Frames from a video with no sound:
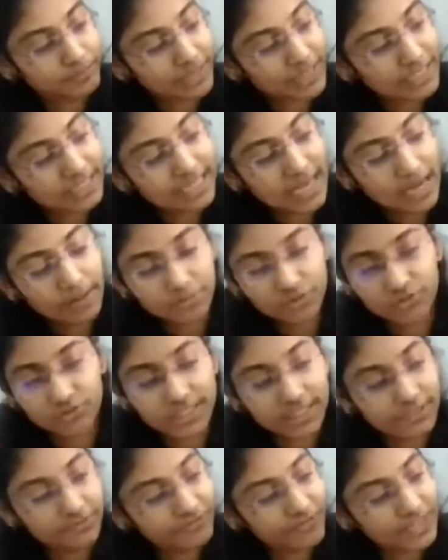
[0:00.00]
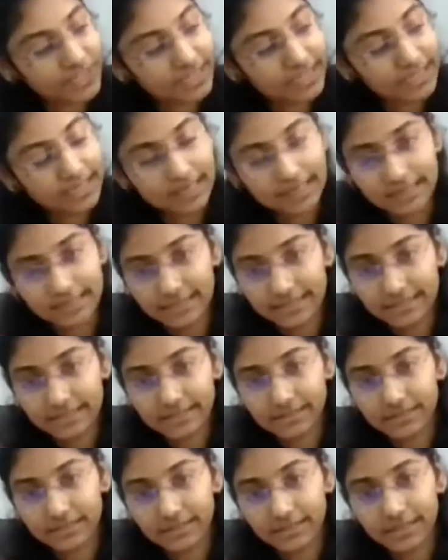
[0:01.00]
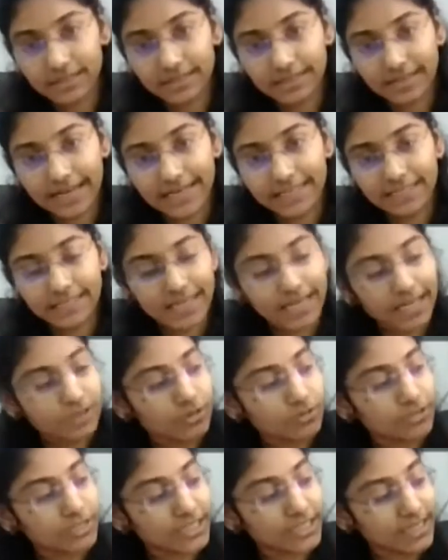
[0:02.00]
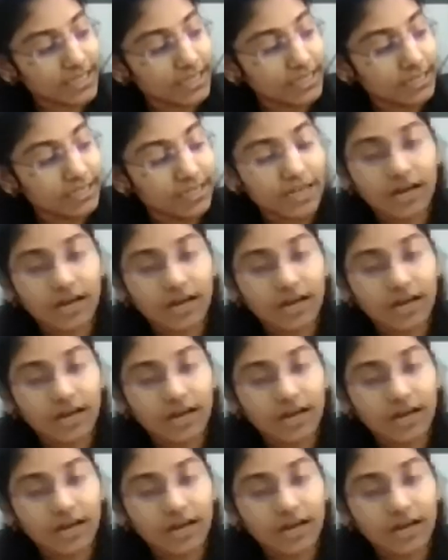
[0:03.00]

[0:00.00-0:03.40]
It comes with a different colors, red, yellow, green.